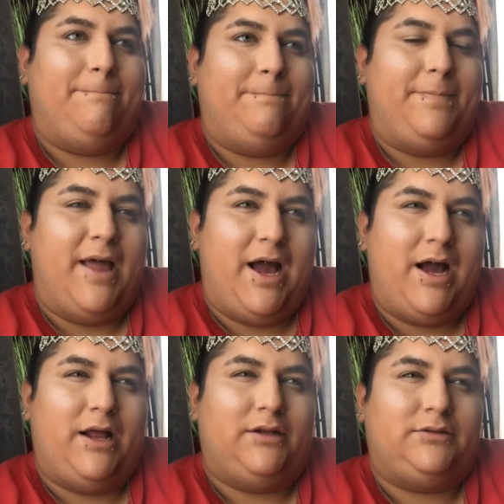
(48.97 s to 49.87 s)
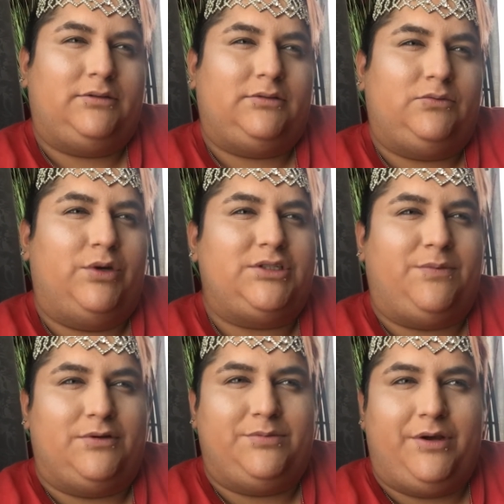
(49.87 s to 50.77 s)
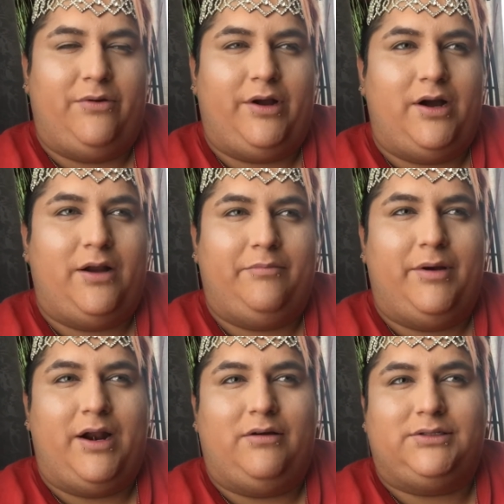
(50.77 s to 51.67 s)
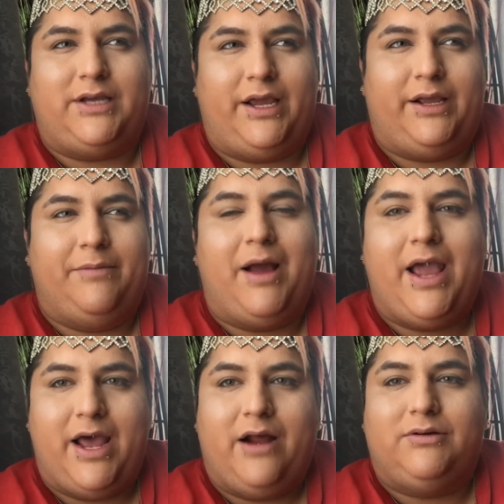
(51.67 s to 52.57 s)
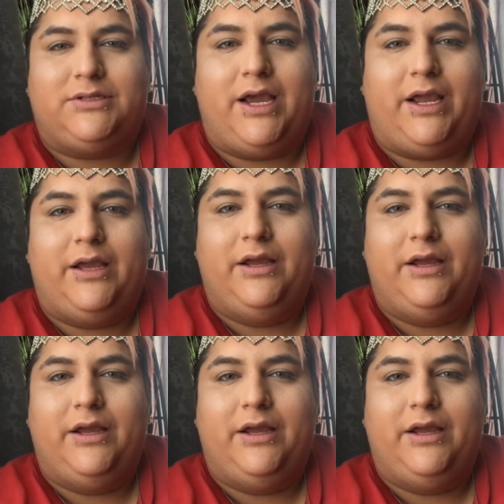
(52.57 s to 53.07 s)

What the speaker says: that was supposed to be going on, but I was like, in my head, I was like,